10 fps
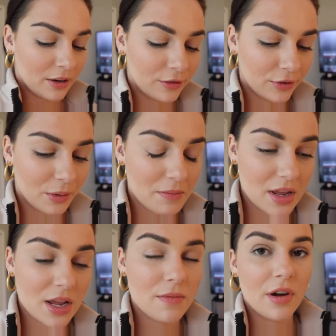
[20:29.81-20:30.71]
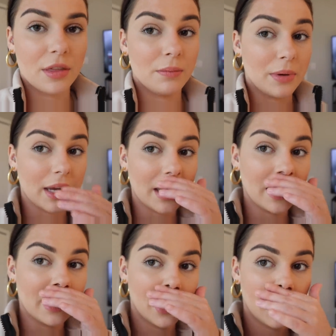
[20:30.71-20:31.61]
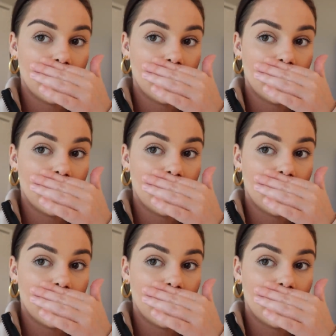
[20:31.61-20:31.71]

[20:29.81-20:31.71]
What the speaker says: And for me, with being